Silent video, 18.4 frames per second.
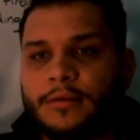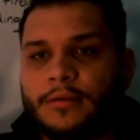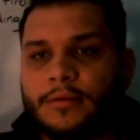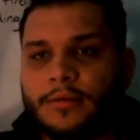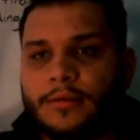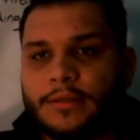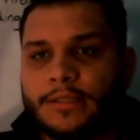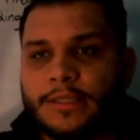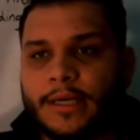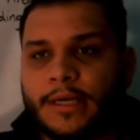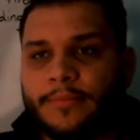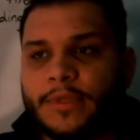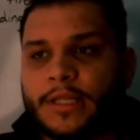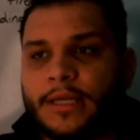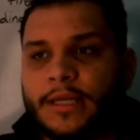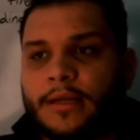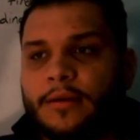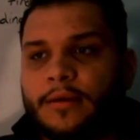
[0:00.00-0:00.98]

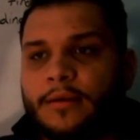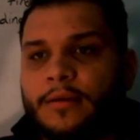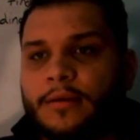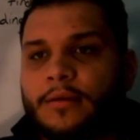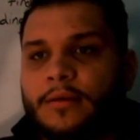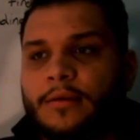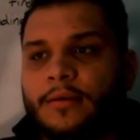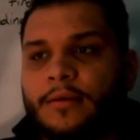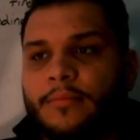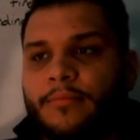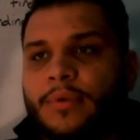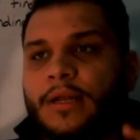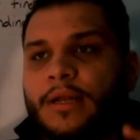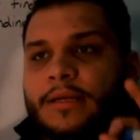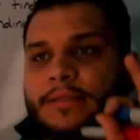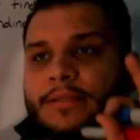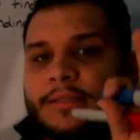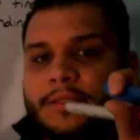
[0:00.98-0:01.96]
Something
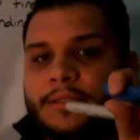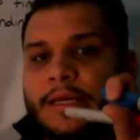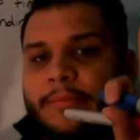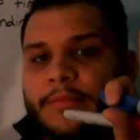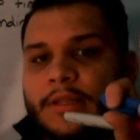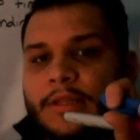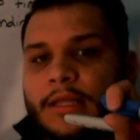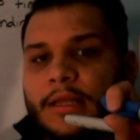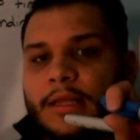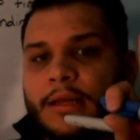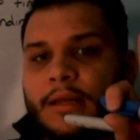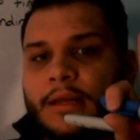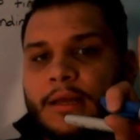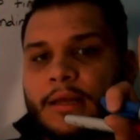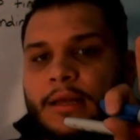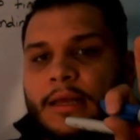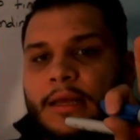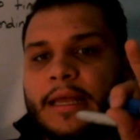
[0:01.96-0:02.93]
plus something
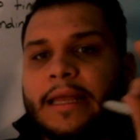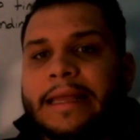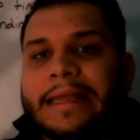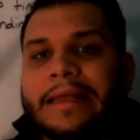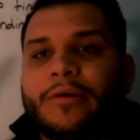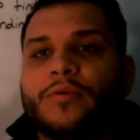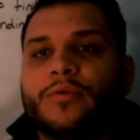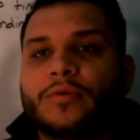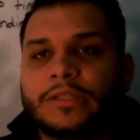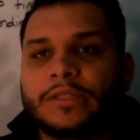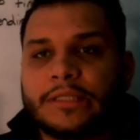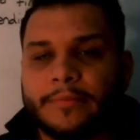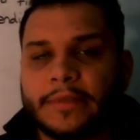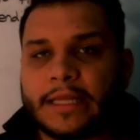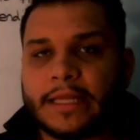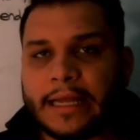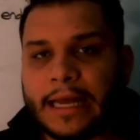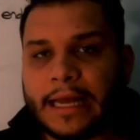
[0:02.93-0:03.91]
equals
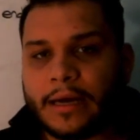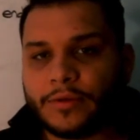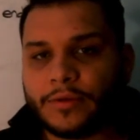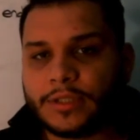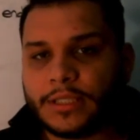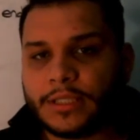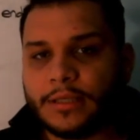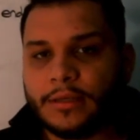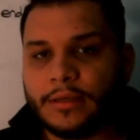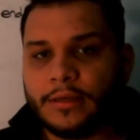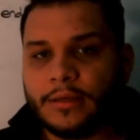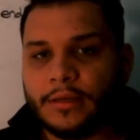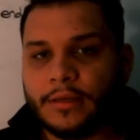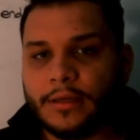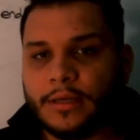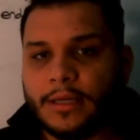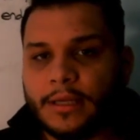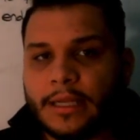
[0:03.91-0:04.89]
something else.
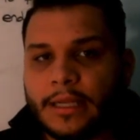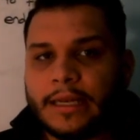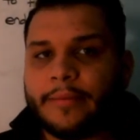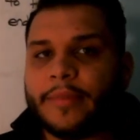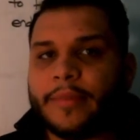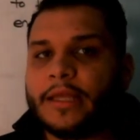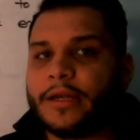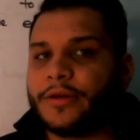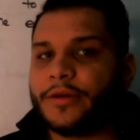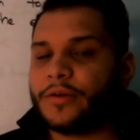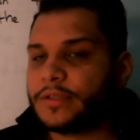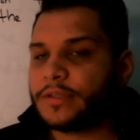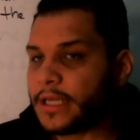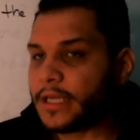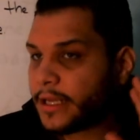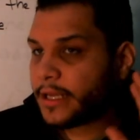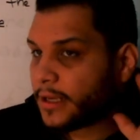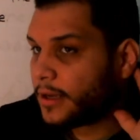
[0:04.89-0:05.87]
Let me hear you
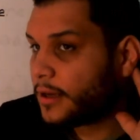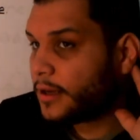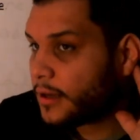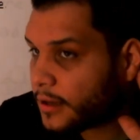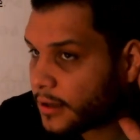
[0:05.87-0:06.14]
say it.